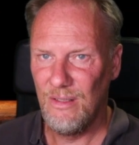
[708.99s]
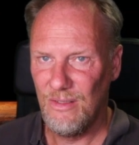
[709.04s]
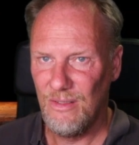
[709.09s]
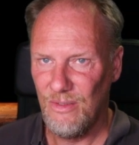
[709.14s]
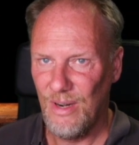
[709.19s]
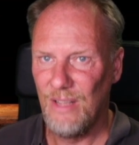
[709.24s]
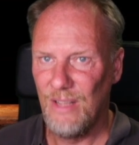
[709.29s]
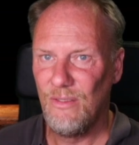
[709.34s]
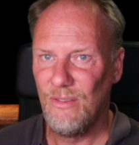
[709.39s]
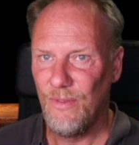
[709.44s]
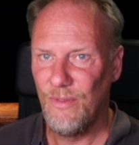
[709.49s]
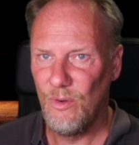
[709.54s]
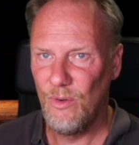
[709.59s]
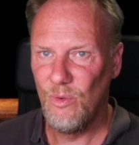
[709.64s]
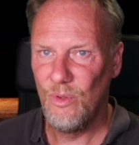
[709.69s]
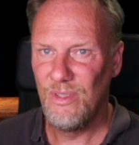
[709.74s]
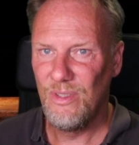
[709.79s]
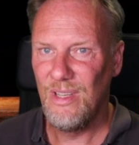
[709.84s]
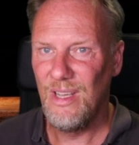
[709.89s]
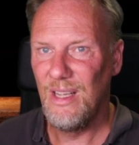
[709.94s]
transfer
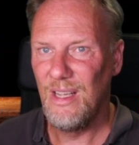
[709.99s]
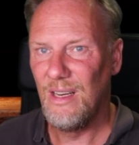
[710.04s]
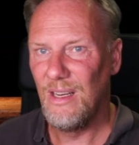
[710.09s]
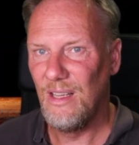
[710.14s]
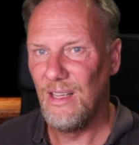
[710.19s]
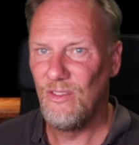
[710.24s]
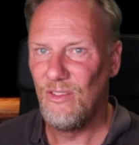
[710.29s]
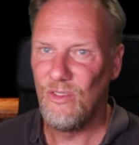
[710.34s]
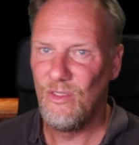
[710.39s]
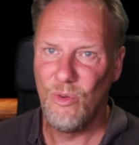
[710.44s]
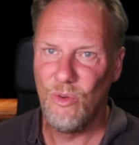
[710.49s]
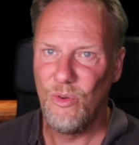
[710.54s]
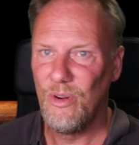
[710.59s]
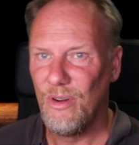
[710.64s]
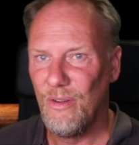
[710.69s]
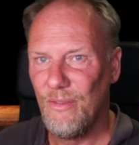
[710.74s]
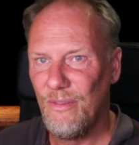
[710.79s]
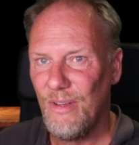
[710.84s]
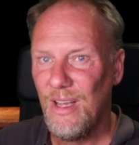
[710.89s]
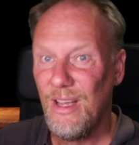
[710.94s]
routine is
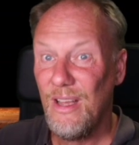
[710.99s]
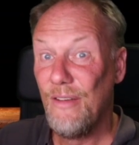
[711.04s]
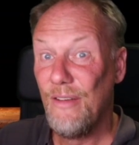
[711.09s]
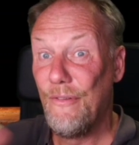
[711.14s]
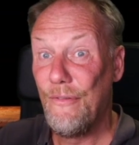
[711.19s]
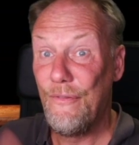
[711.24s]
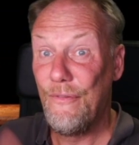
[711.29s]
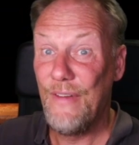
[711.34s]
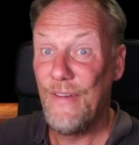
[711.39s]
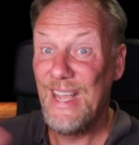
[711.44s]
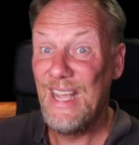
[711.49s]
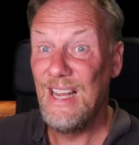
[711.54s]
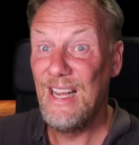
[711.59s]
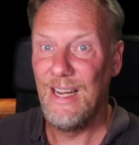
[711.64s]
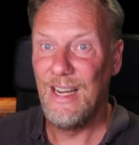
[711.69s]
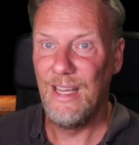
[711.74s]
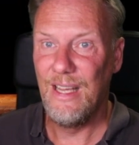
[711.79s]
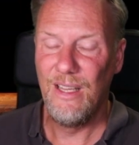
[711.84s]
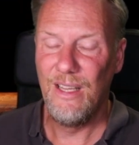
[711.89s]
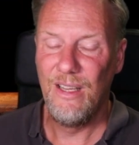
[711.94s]
sort of
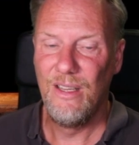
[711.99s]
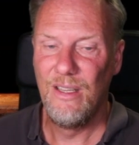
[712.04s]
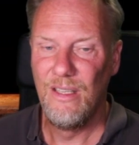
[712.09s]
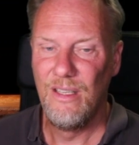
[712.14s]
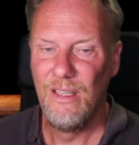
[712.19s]
failing.